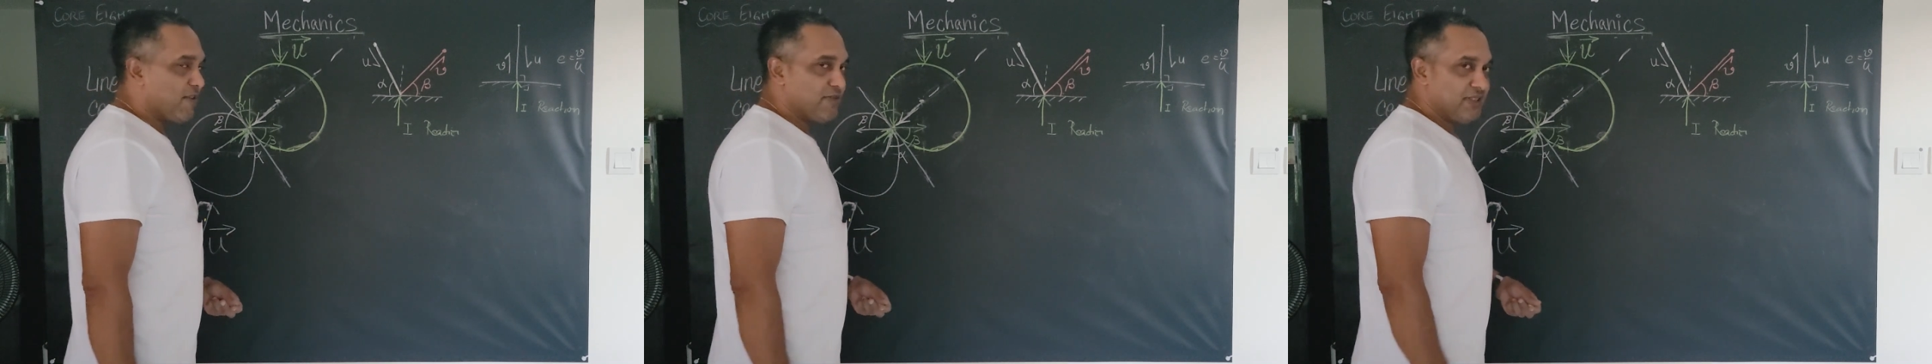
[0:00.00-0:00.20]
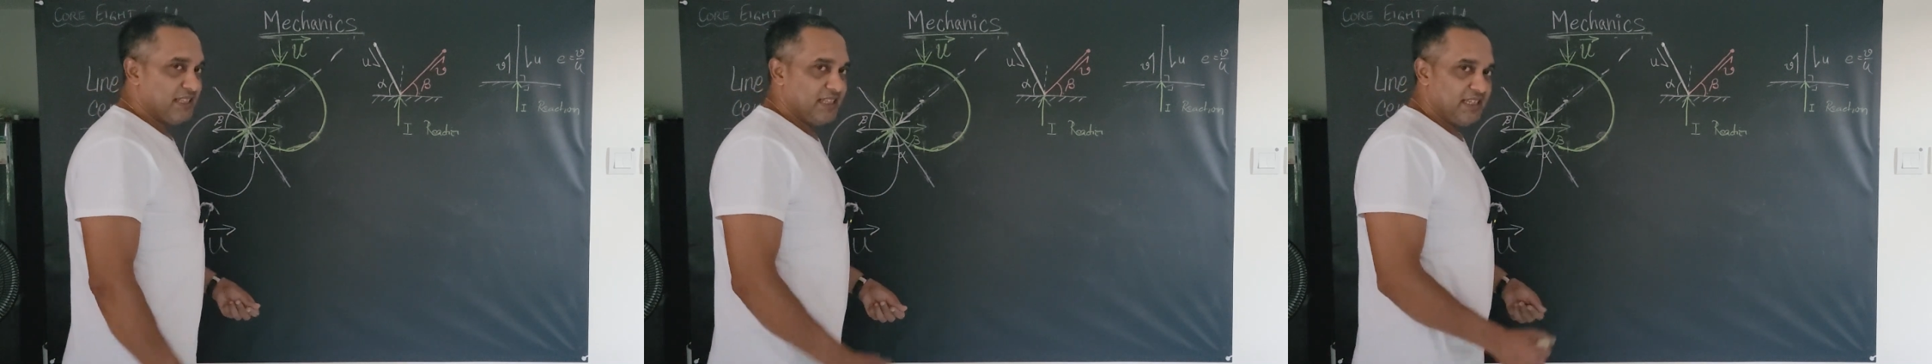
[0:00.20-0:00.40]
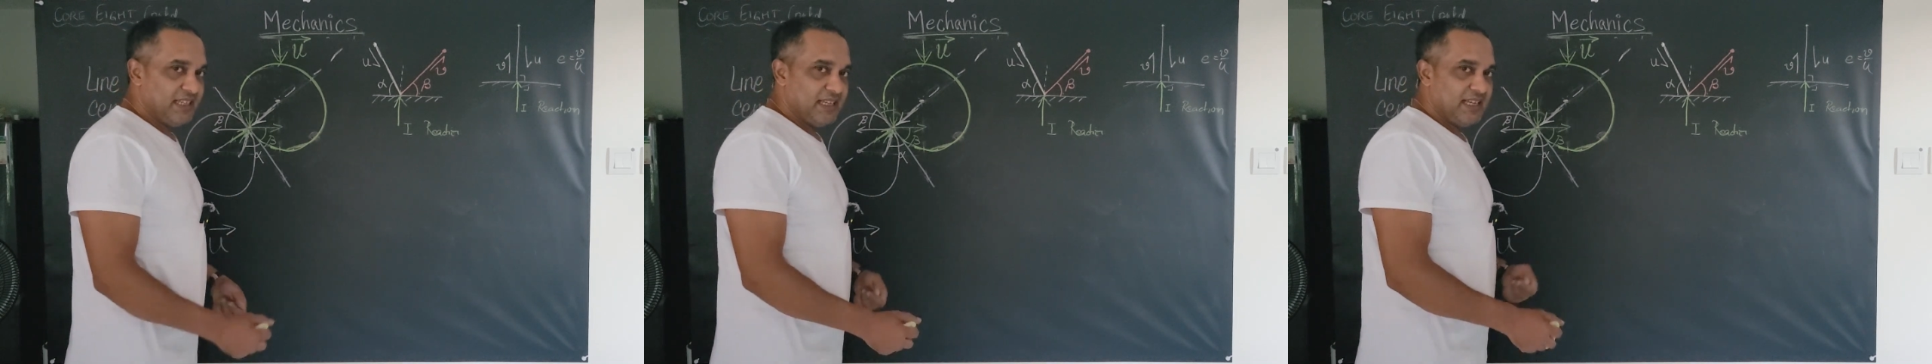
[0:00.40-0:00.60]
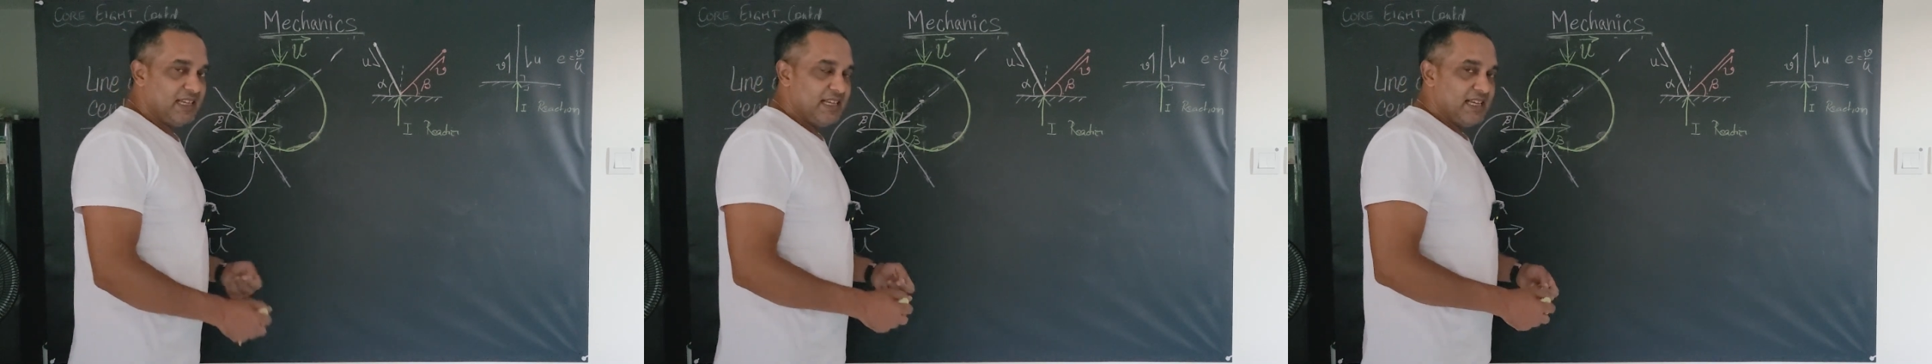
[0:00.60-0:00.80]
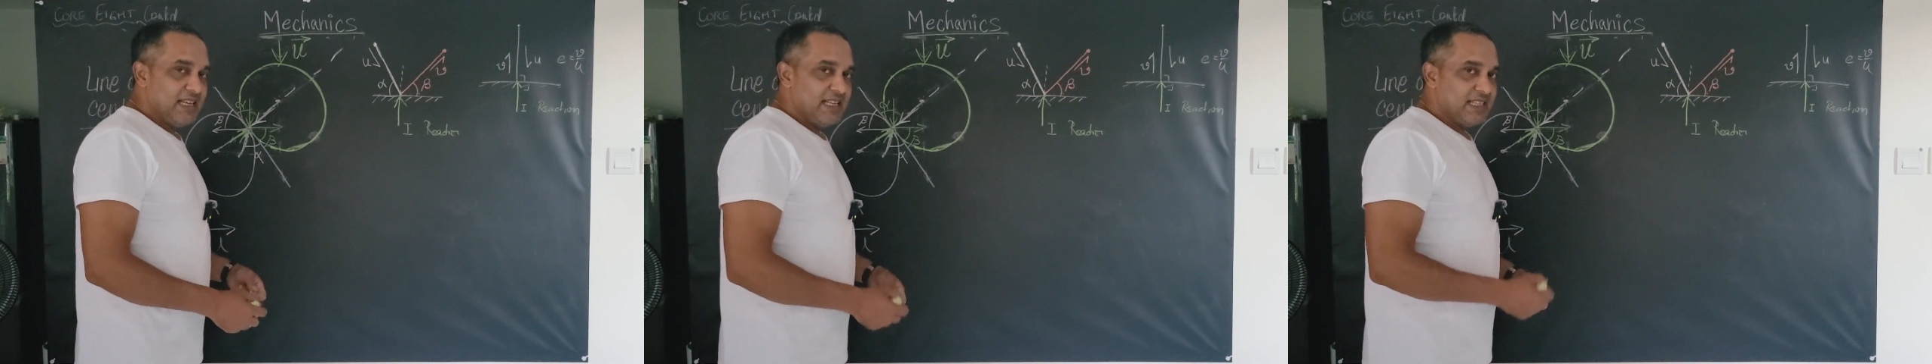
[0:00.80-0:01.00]
out the
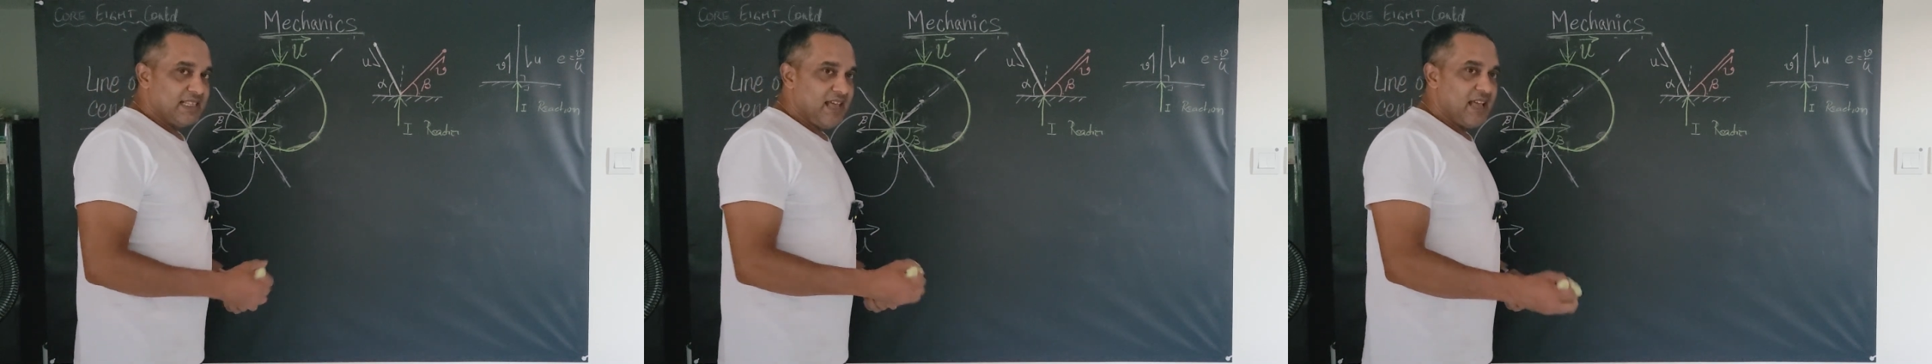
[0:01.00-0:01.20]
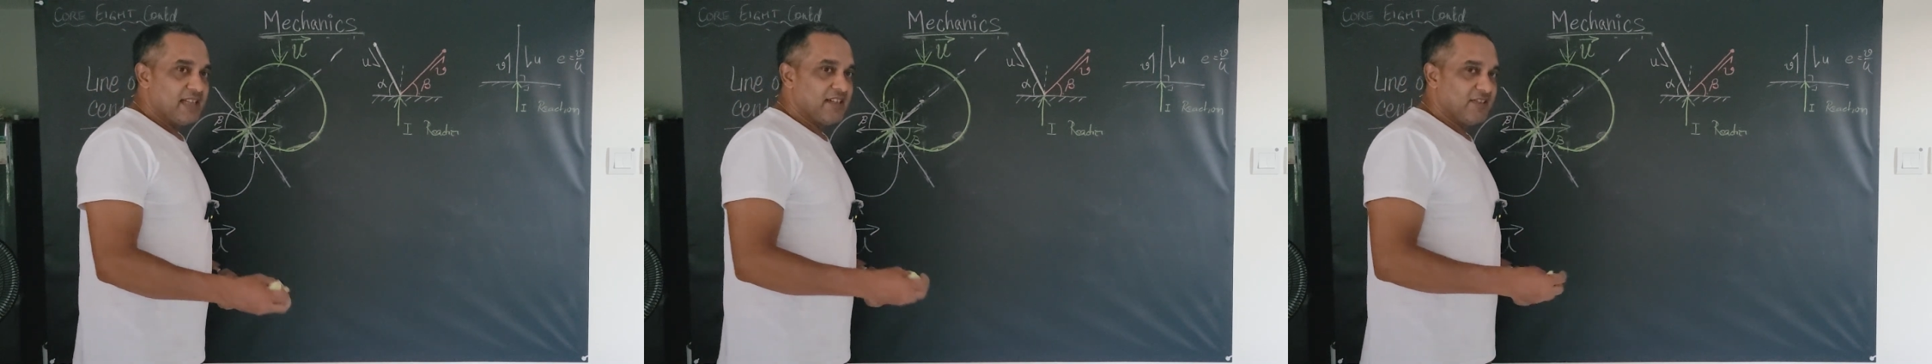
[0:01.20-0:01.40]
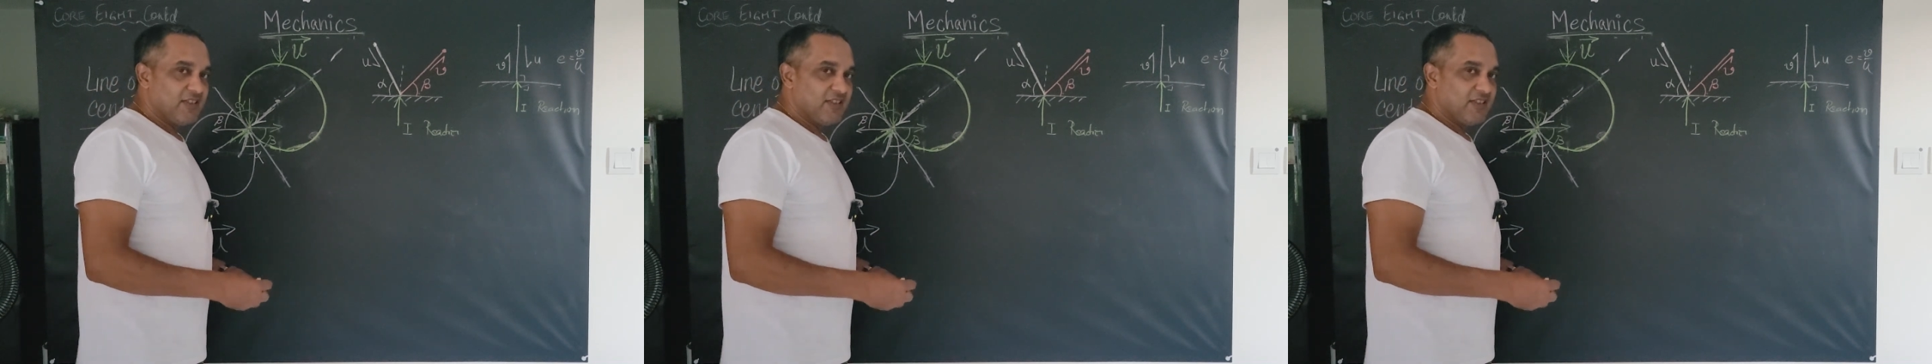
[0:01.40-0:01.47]
sine,